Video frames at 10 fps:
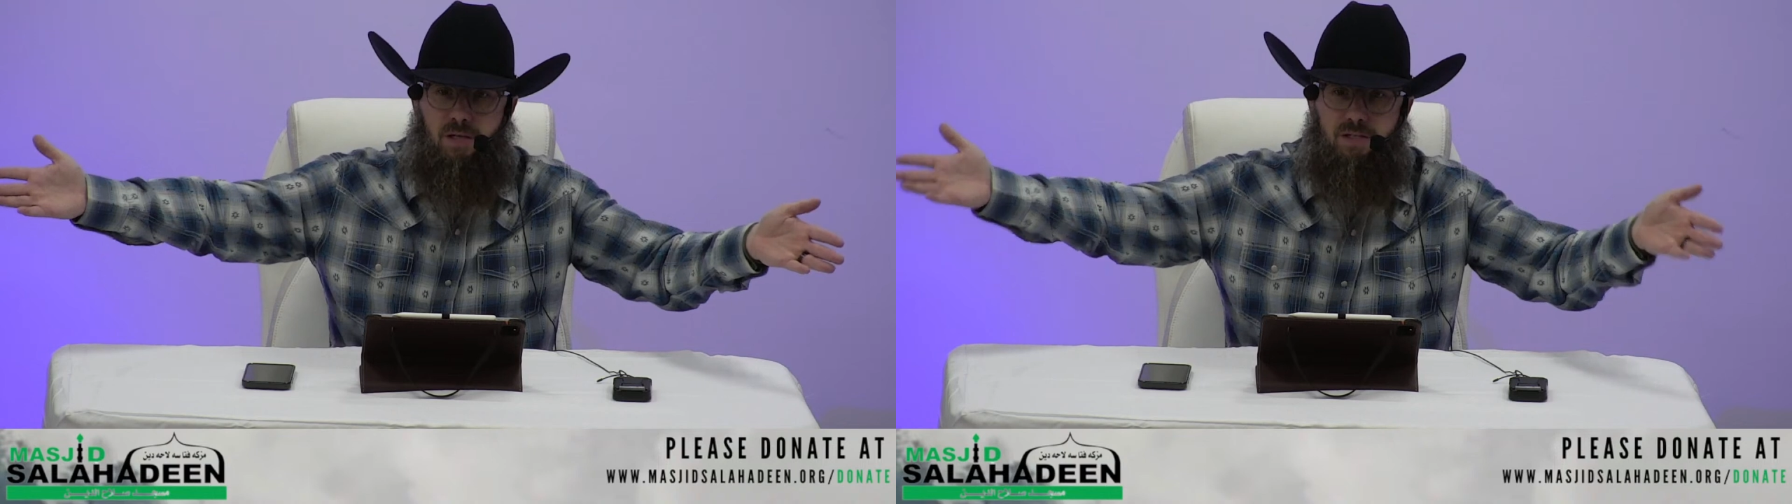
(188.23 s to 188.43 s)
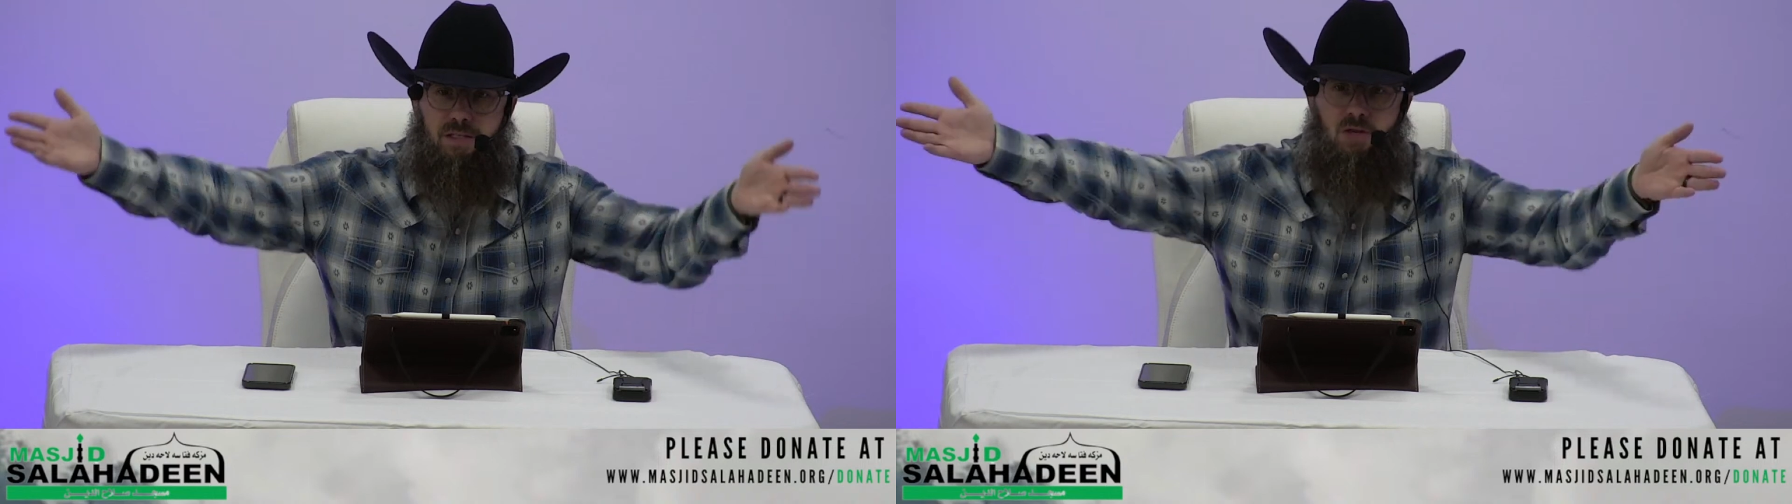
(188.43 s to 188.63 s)

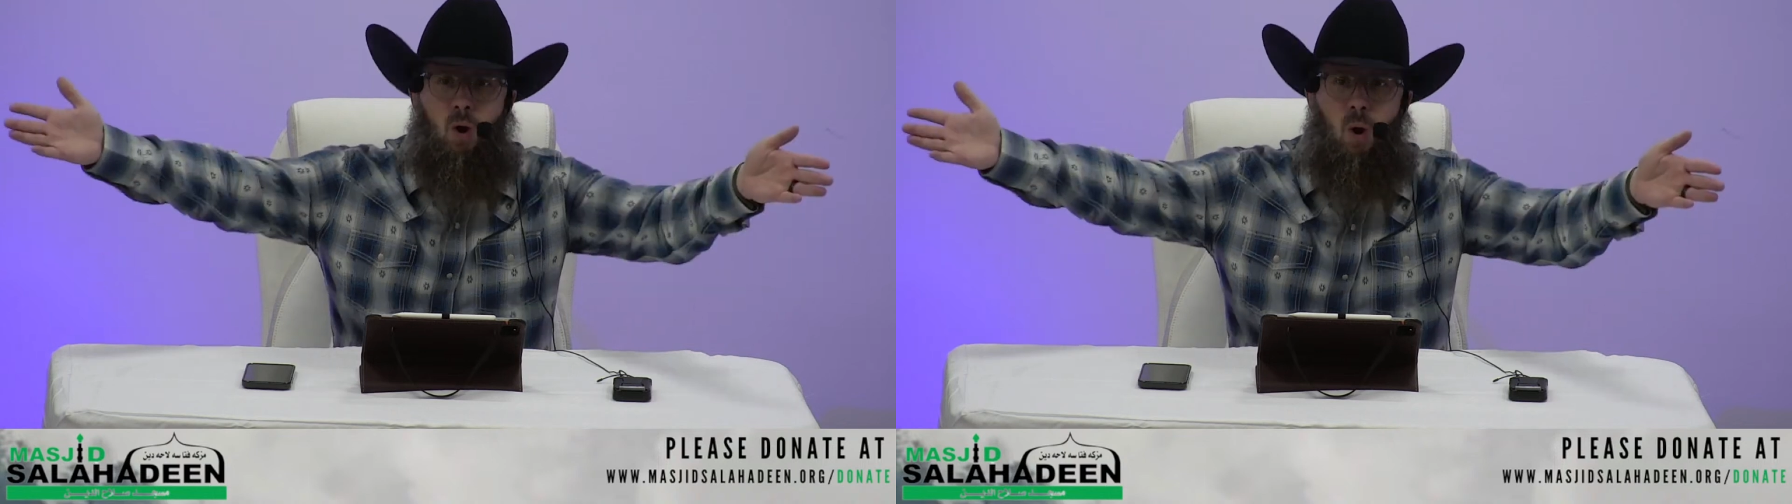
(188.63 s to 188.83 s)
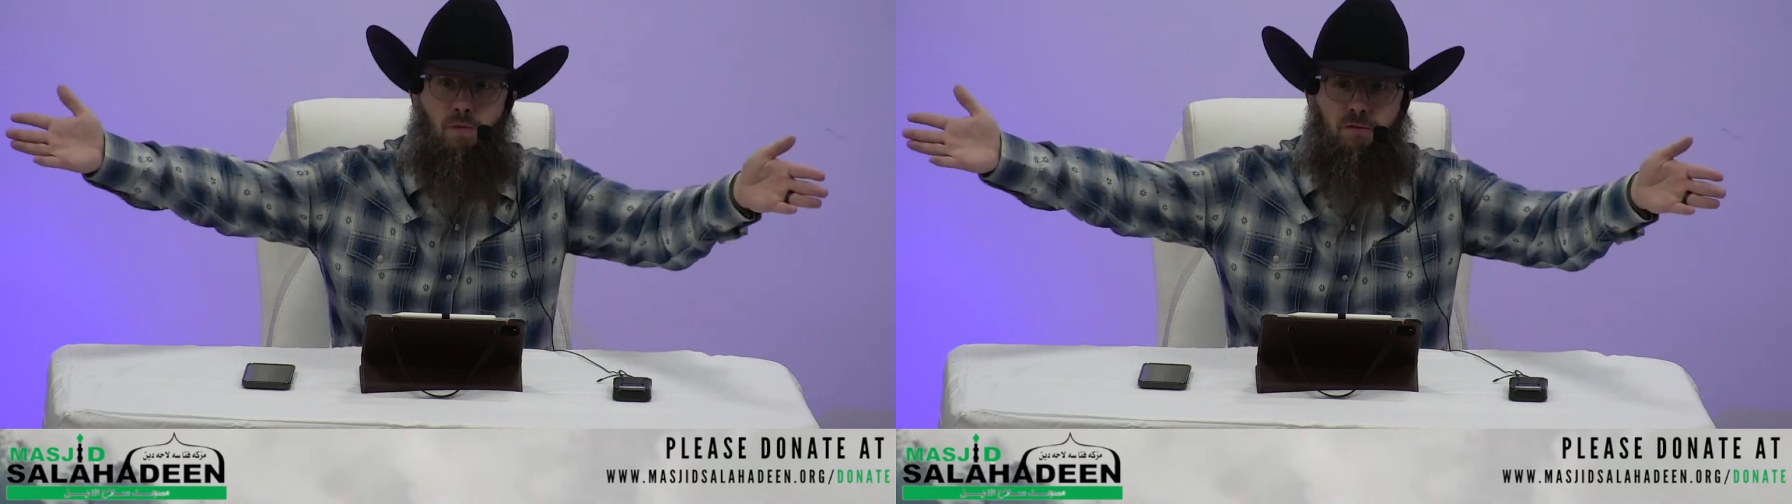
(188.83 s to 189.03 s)
us. There's no
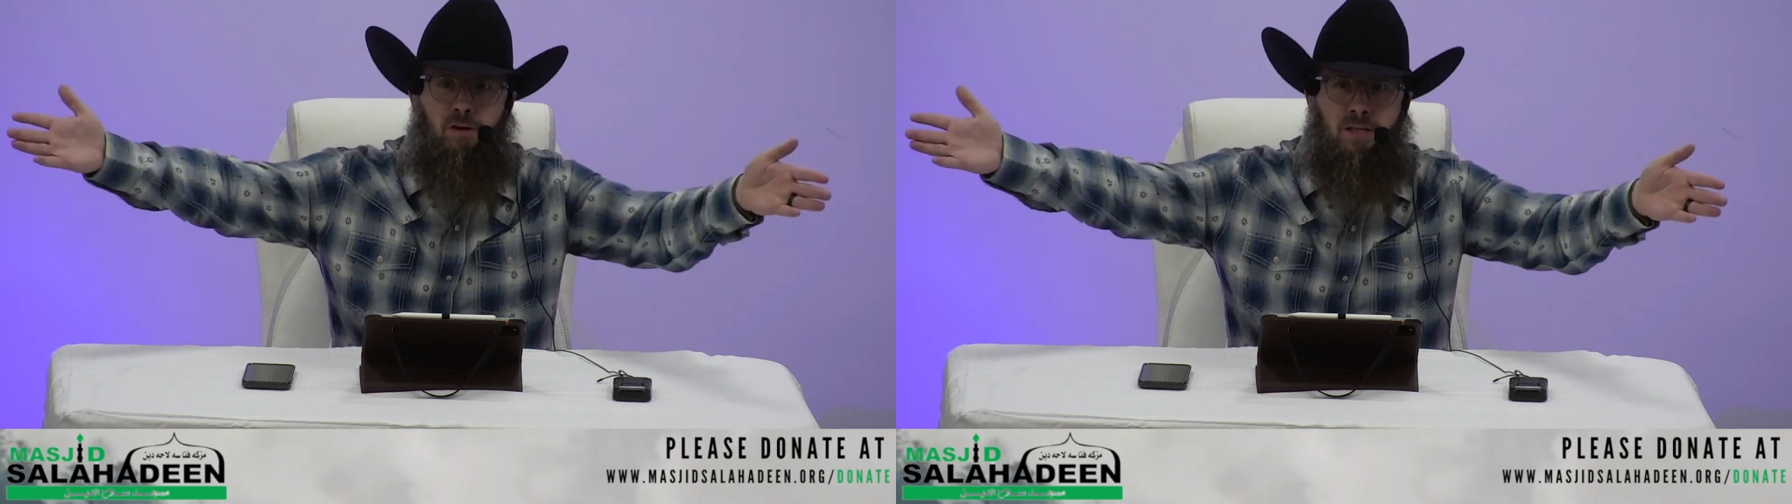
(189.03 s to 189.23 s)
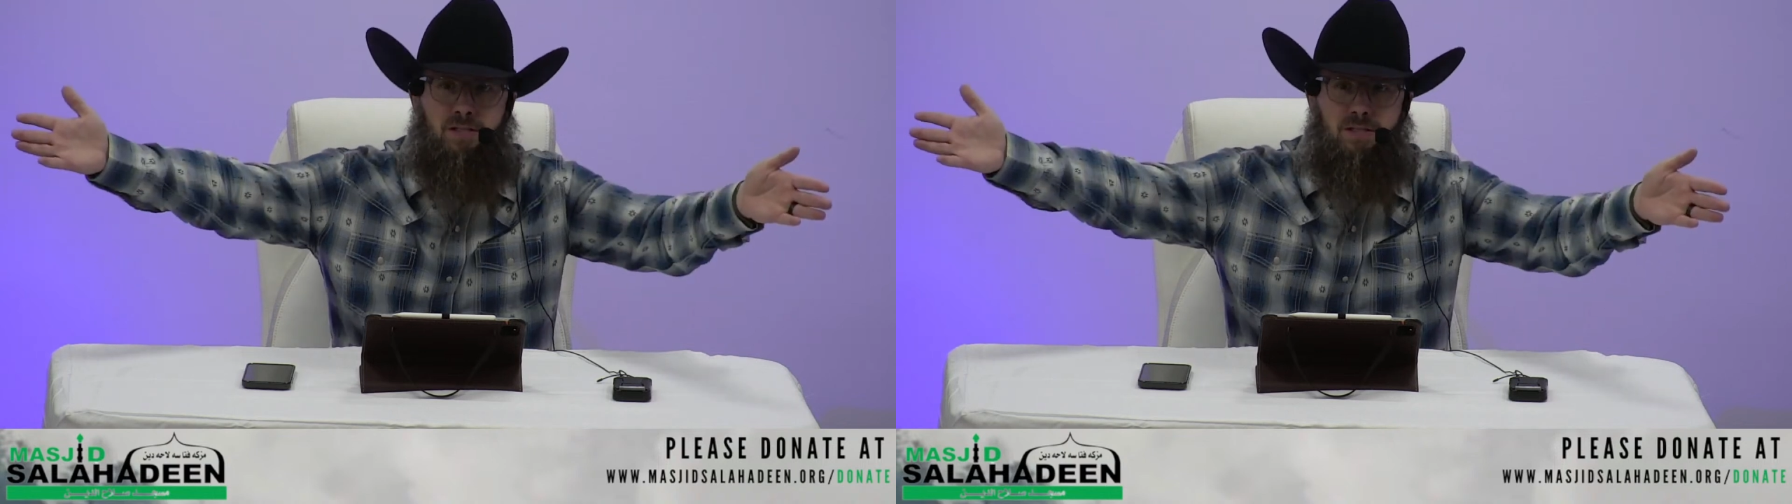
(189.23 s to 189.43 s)
hope for
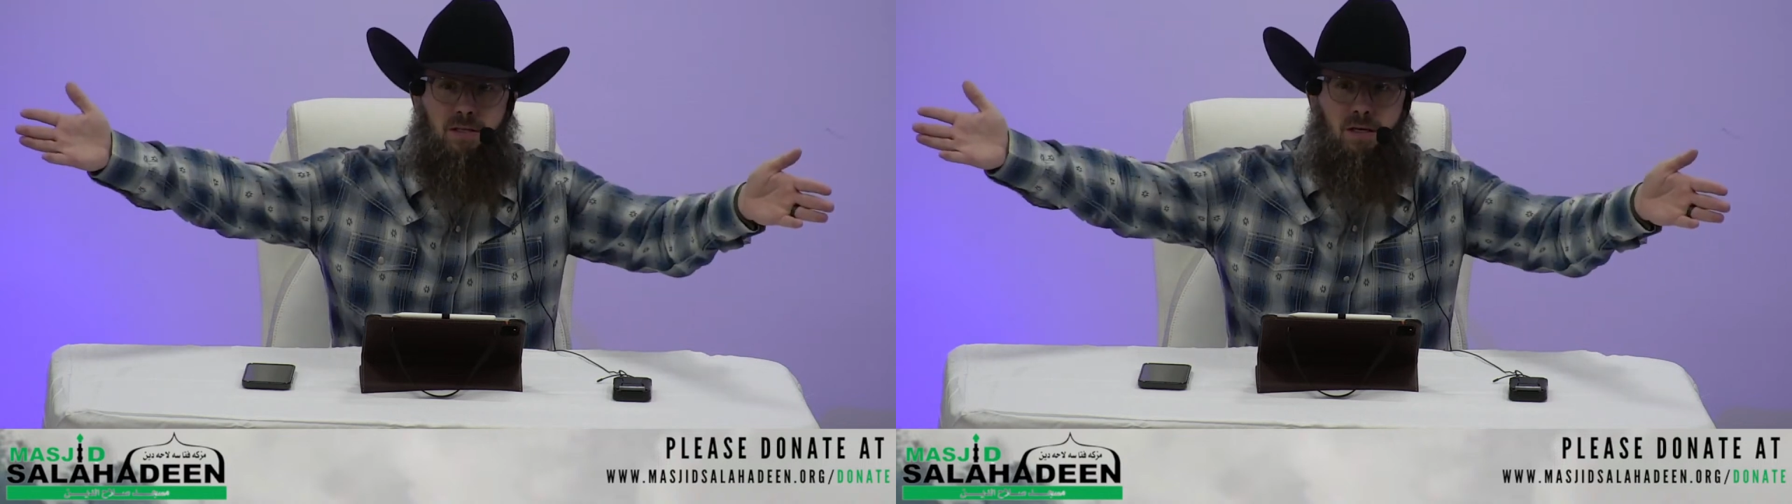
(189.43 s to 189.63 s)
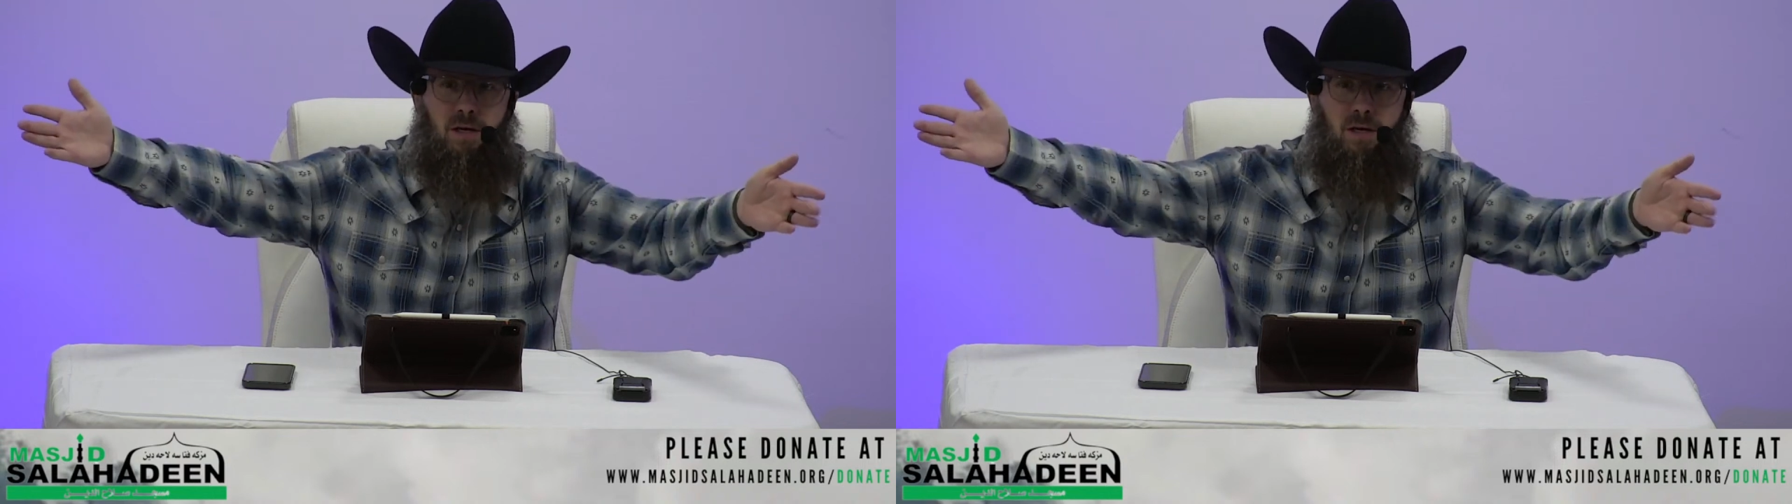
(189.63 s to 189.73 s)
us.